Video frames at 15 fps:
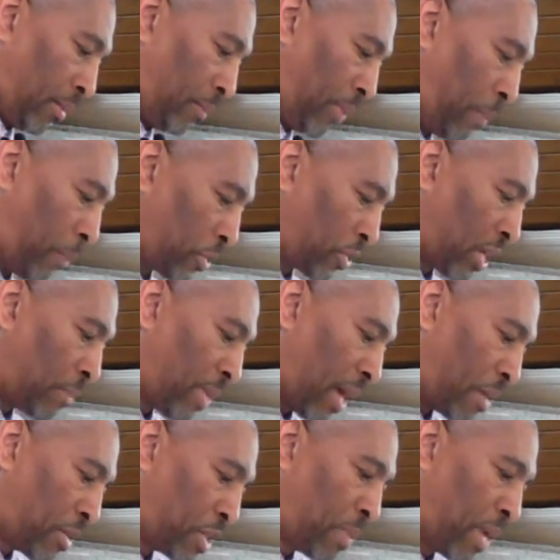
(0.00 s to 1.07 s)
People
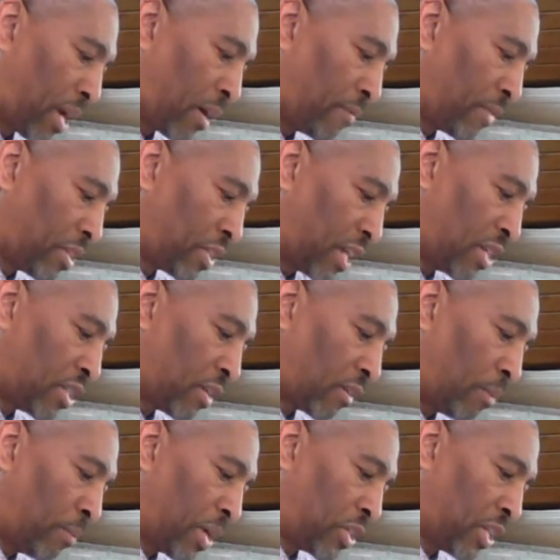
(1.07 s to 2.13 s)
sometimes speak of the sins
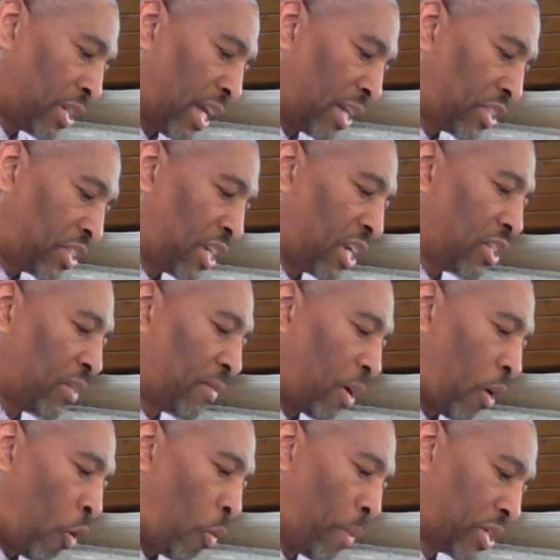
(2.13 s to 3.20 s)
of commission and sins
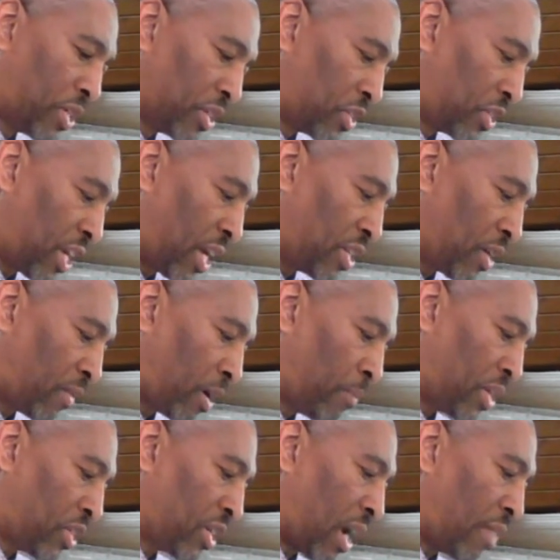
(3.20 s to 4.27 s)
of omission. Sins of
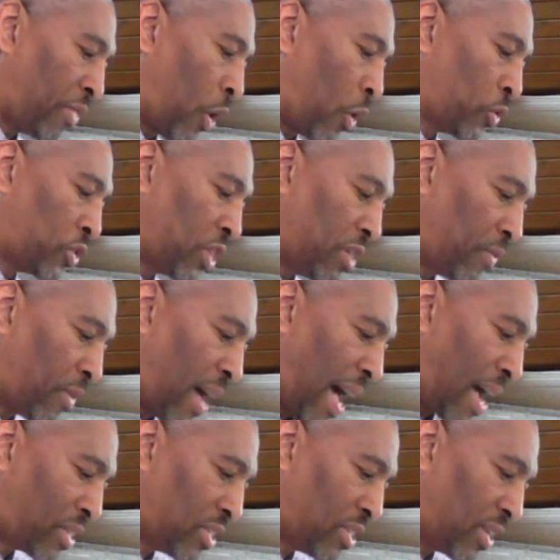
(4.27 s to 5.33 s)
commission are those sinful
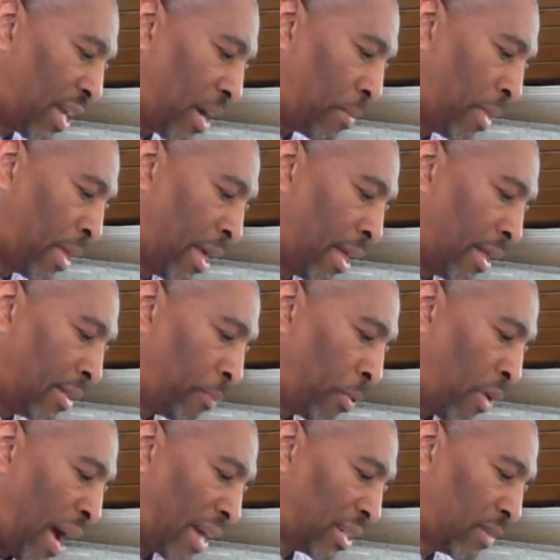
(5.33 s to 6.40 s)
actions that are
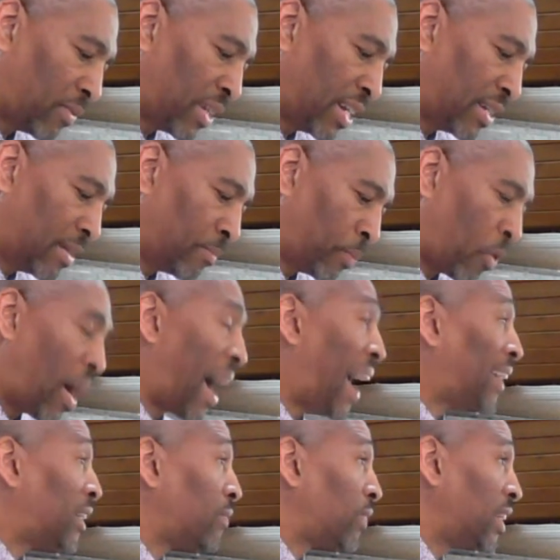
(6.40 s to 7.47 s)
proactively
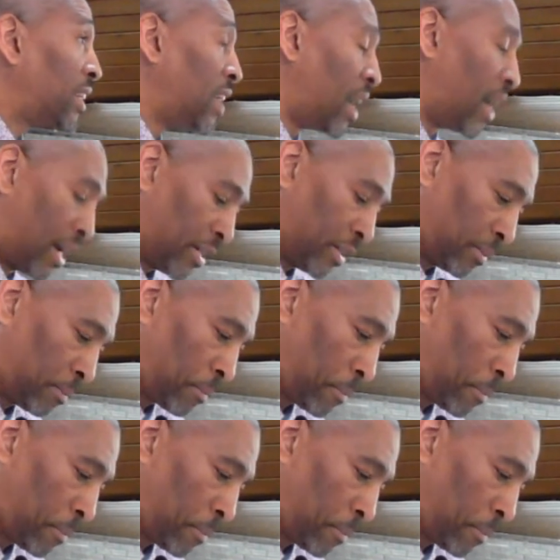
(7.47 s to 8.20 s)
proactively done.